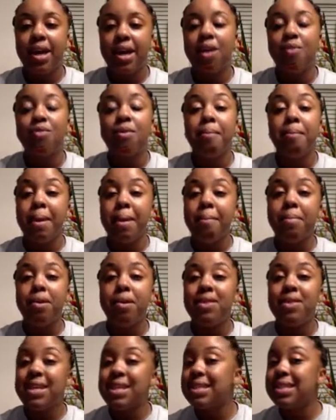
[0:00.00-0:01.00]
And
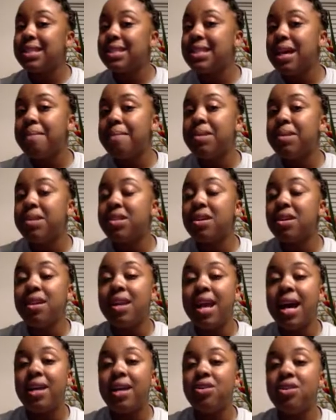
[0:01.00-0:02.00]
remember, these assignments are
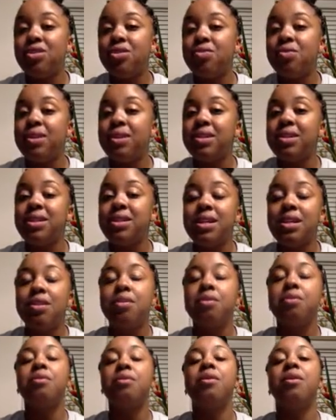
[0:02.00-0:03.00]
not due
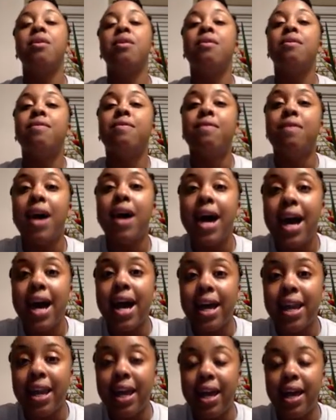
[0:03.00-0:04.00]
until
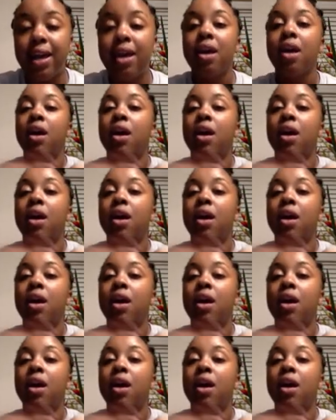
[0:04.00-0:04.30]
Friday.